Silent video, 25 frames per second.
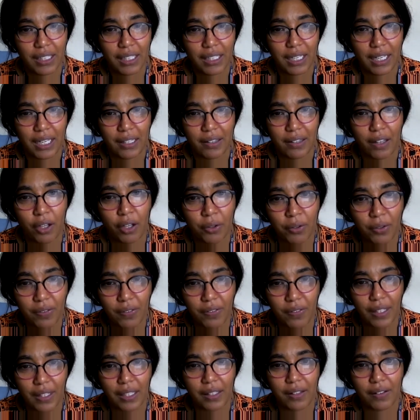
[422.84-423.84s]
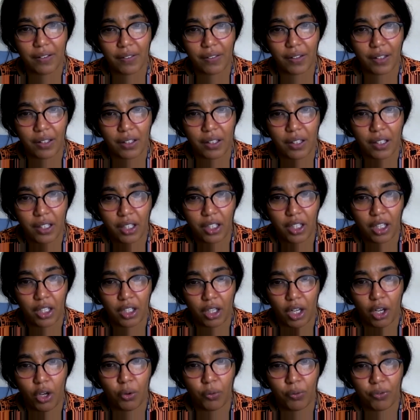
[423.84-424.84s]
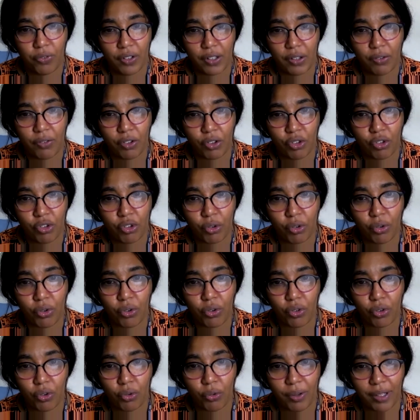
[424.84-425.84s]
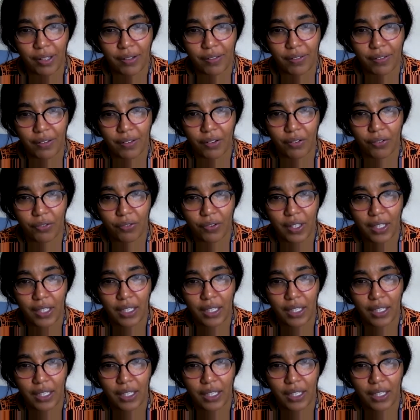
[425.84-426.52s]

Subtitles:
And those things can hopefully reduce the risk of